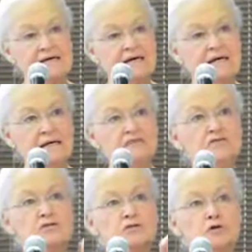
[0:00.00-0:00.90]
an
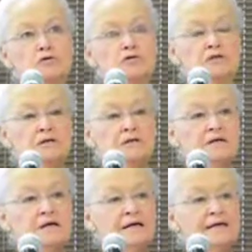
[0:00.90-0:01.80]

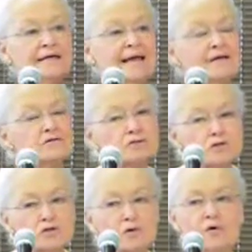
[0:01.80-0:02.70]
institution can
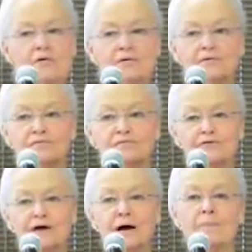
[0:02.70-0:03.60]
serve
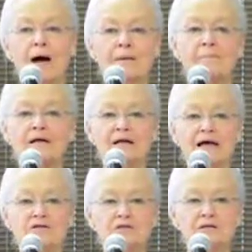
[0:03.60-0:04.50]
a
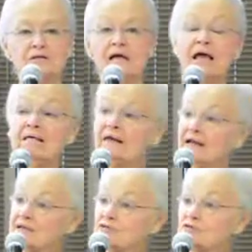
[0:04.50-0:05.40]
population
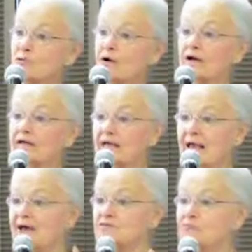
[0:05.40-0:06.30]
that historically
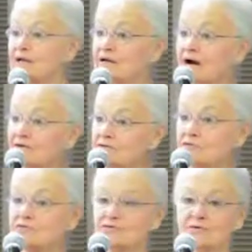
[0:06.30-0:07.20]
has been
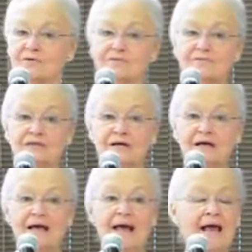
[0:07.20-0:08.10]
underserved,
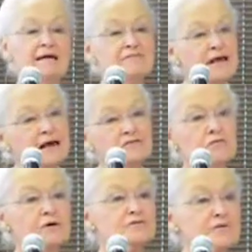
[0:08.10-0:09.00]
and if that's
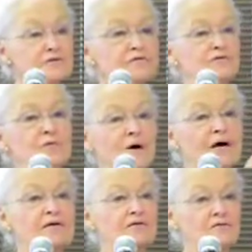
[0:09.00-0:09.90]
what turns you
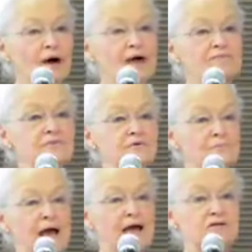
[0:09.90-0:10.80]
on or drives your
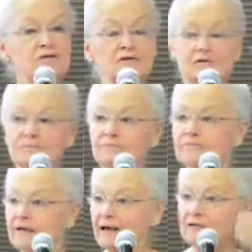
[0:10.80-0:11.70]
passion or
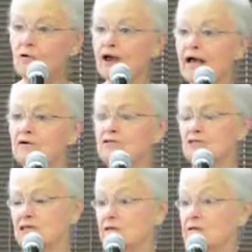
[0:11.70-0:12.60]
your
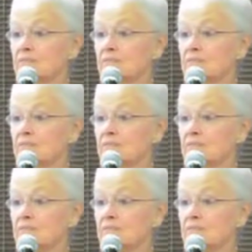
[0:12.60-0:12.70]
energy,